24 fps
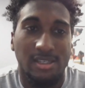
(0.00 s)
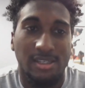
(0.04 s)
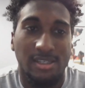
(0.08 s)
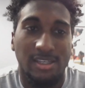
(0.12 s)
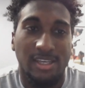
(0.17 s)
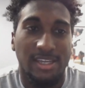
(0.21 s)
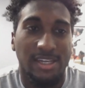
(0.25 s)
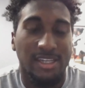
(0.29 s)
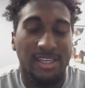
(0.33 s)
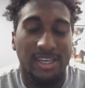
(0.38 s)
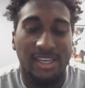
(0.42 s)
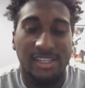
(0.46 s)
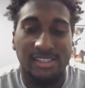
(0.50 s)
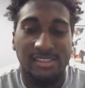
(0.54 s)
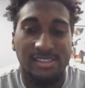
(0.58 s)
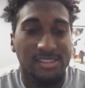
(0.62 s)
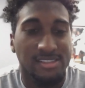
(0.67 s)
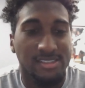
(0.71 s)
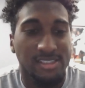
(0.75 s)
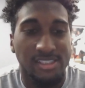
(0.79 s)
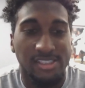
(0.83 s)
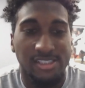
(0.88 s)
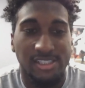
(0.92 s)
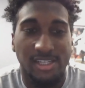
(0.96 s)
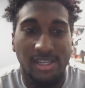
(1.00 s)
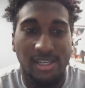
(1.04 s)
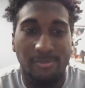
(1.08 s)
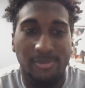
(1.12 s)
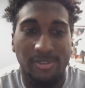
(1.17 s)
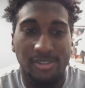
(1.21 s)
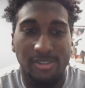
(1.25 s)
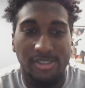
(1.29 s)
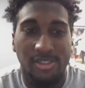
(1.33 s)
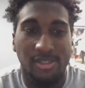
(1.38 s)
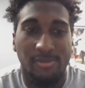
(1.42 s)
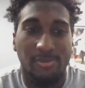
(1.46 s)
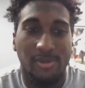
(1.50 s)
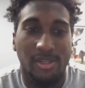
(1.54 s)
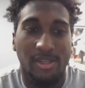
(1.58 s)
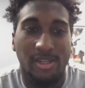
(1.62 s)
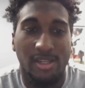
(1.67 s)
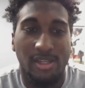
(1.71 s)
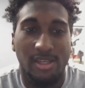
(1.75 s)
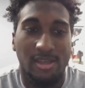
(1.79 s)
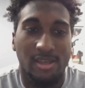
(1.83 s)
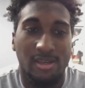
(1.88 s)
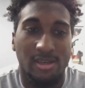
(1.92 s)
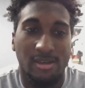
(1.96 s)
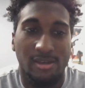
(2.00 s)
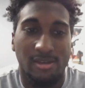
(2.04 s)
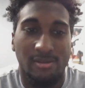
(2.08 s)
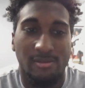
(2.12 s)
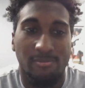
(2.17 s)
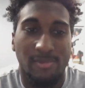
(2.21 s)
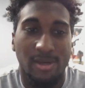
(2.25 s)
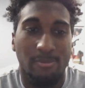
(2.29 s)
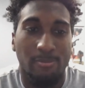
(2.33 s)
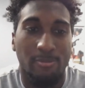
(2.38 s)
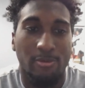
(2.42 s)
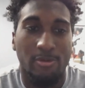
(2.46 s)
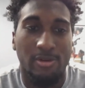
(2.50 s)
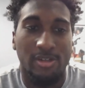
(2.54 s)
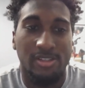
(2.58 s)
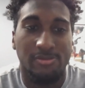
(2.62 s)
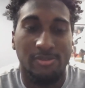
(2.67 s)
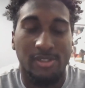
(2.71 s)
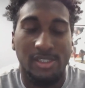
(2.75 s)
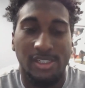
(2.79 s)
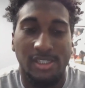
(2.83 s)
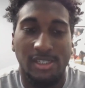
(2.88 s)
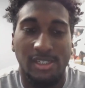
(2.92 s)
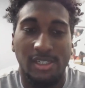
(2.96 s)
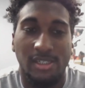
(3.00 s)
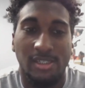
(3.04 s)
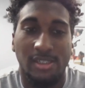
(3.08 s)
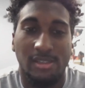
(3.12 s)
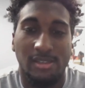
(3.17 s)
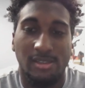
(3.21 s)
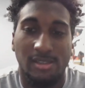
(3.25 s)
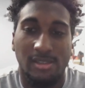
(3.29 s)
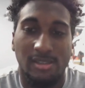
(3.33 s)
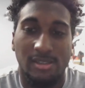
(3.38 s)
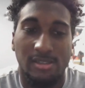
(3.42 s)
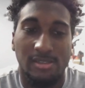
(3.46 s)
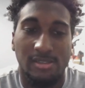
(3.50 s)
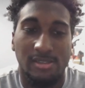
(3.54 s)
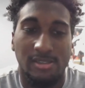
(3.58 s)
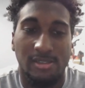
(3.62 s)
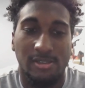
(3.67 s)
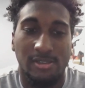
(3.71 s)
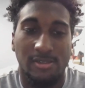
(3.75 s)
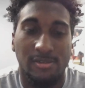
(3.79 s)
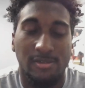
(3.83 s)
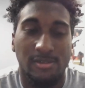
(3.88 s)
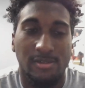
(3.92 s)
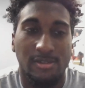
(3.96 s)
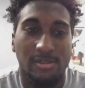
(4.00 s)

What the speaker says: get an ACC championship, and my boys really need it. So,